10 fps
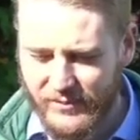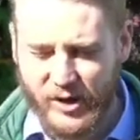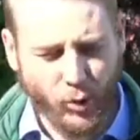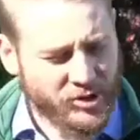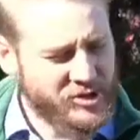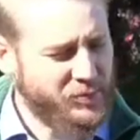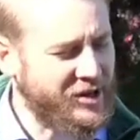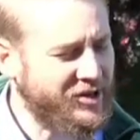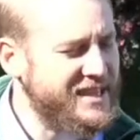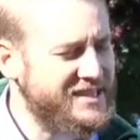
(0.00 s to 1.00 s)
your
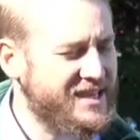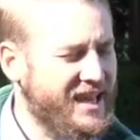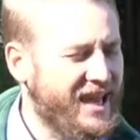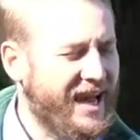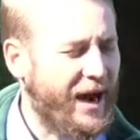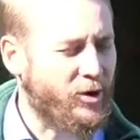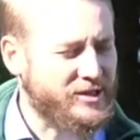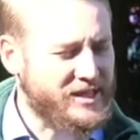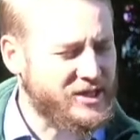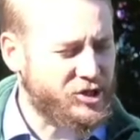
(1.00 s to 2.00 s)
spirit our
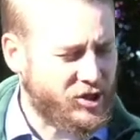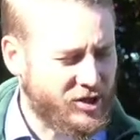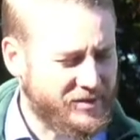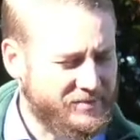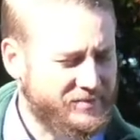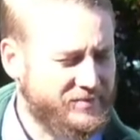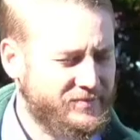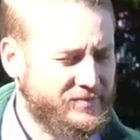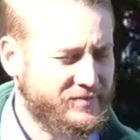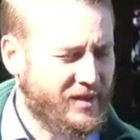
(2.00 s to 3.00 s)
teacher
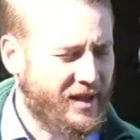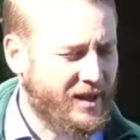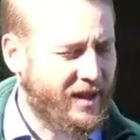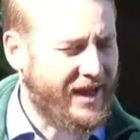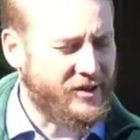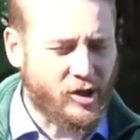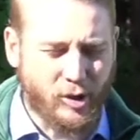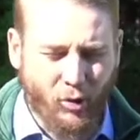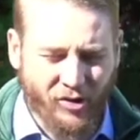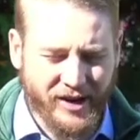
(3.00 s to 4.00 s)
and the
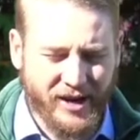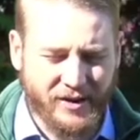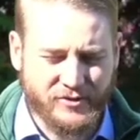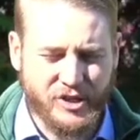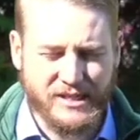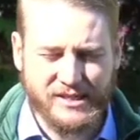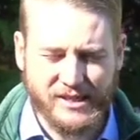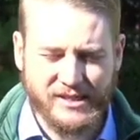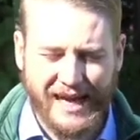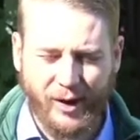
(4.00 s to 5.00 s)
glory of
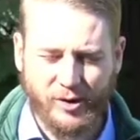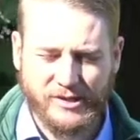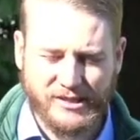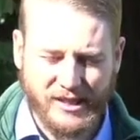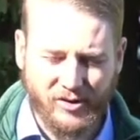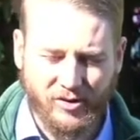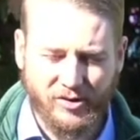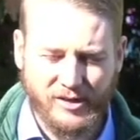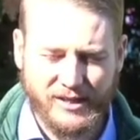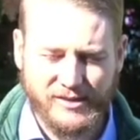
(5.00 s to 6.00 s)
Jesus our
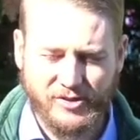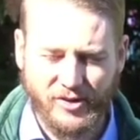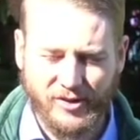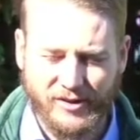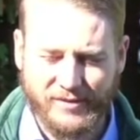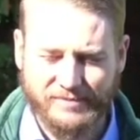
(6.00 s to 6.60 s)
single concern.